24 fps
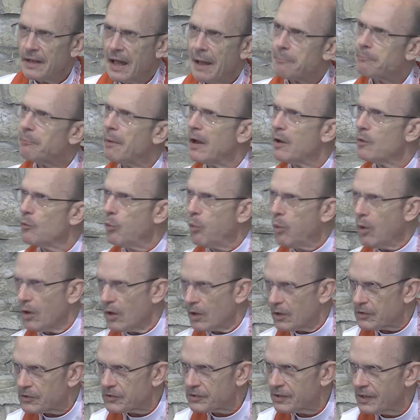Not by
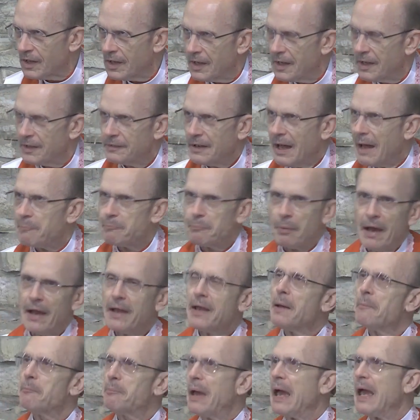works, not
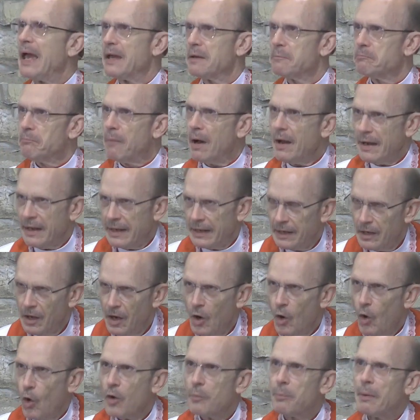by paying money,
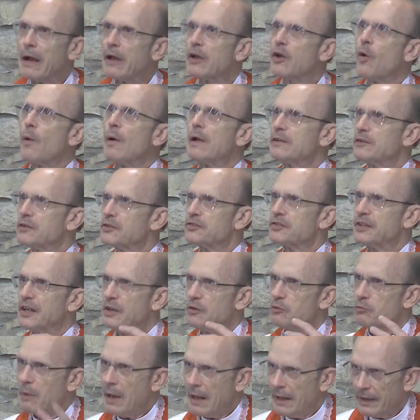or by going to
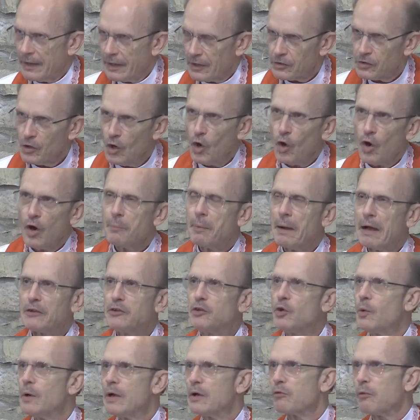see relics, or by
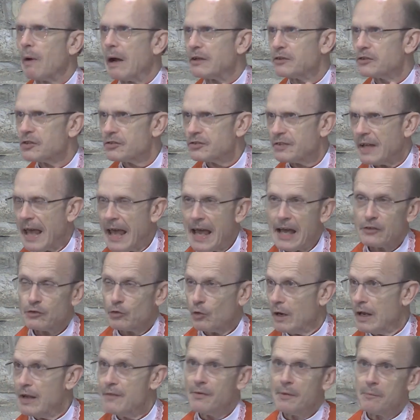doing righteous
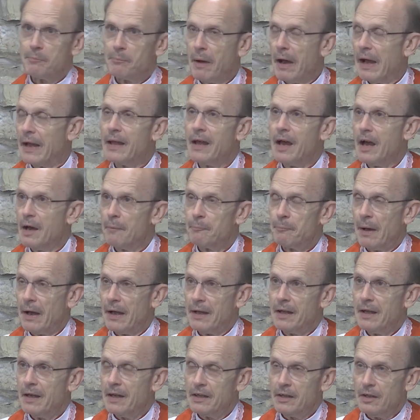acts, or even by,
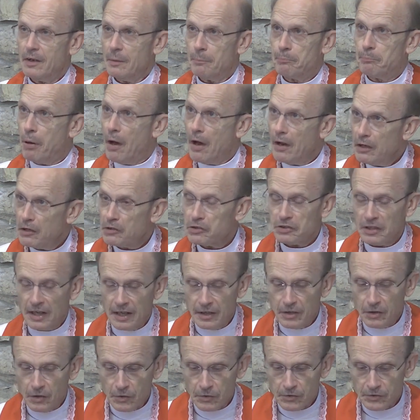by
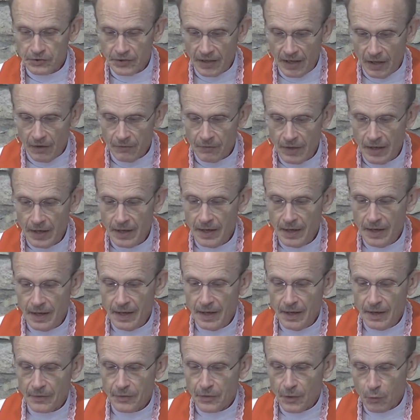punishing yourself.
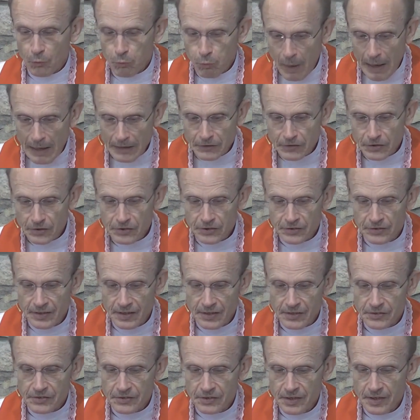The
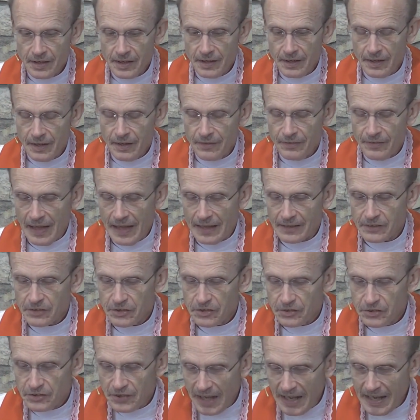righteousness that
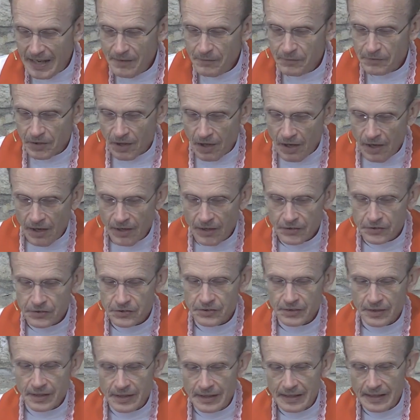saves
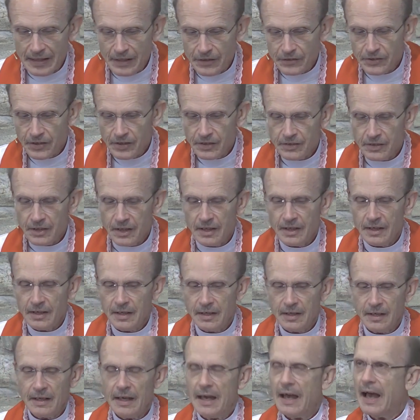us isn't
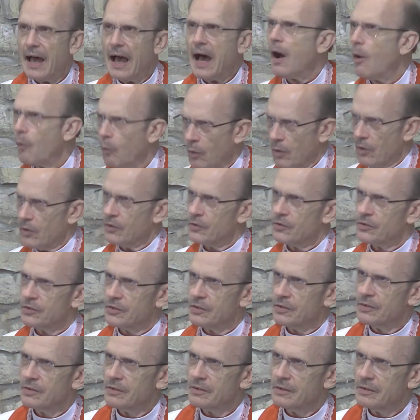
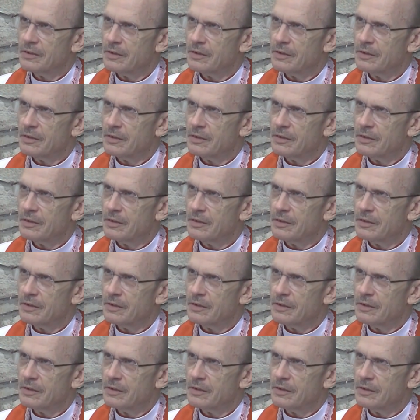ours.